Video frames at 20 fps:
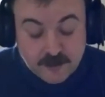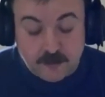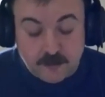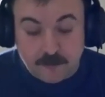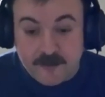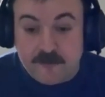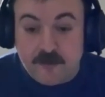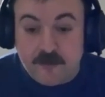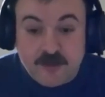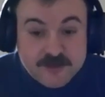
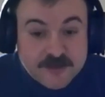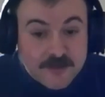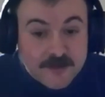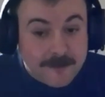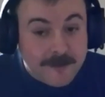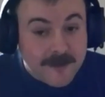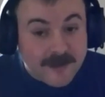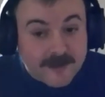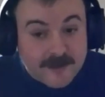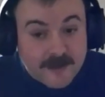So there are
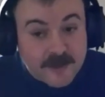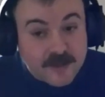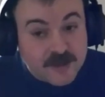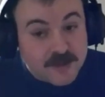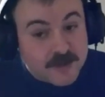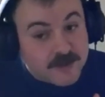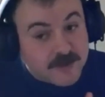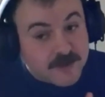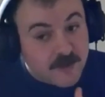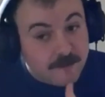some
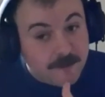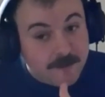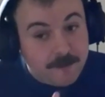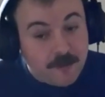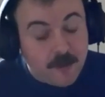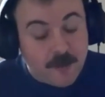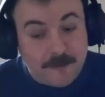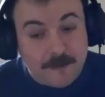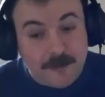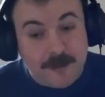mitigations that have
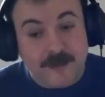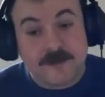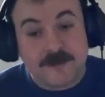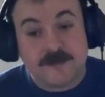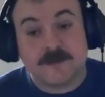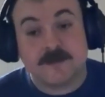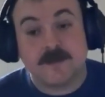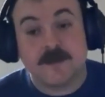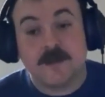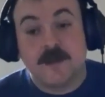been put in
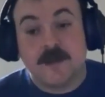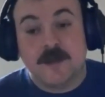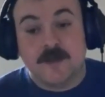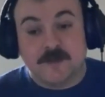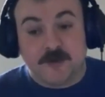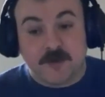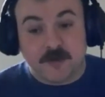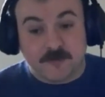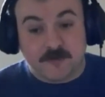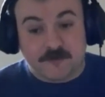place.
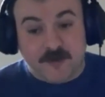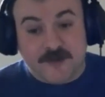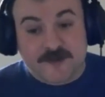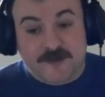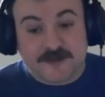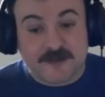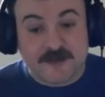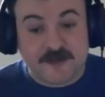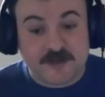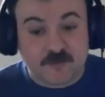The
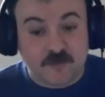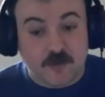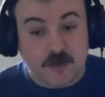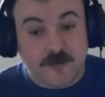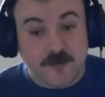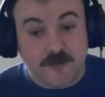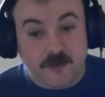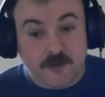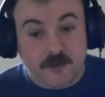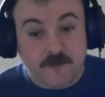university has
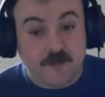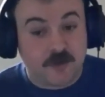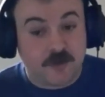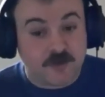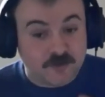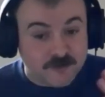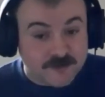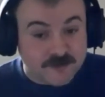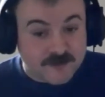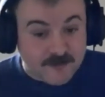run a
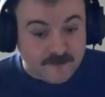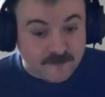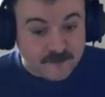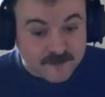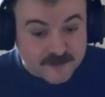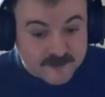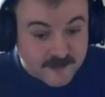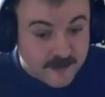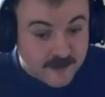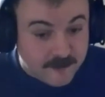voluntary
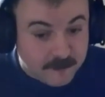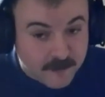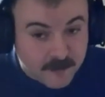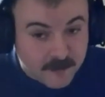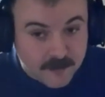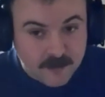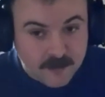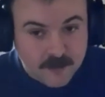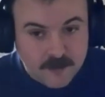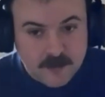severance scheme.